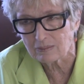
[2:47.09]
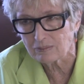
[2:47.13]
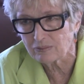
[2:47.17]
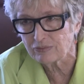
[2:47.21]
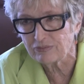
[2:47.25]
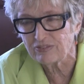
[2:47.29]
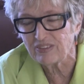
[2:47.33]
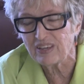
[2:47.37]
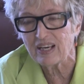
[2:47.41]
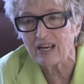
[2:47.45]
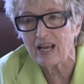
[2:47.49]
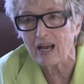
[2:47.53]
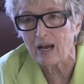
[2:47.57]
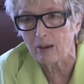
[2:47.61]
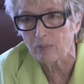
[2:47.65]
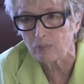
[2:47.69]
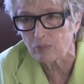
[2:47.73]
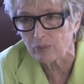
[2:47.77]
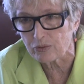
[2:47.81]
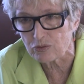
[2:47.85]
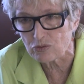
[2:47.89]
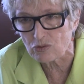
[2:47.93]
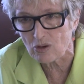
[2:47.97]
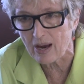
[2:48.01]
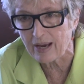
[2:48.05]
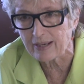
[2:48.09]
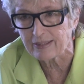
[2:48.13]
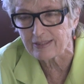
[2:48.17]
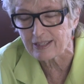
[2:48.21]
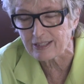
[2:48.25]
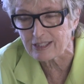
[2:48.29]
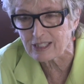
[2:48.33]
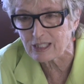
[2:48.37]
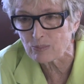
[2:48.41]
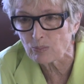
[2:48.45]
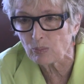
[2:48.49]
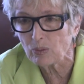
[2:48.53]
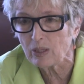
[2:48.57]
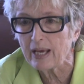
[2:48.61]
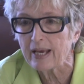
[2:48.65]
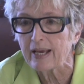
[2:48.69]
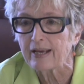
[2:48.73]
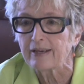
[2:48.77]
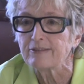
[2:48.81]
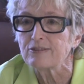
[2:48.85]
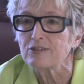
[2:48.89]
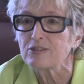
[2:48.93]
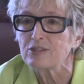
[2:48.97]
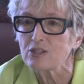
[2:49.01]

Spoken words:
fed up with trying to explain.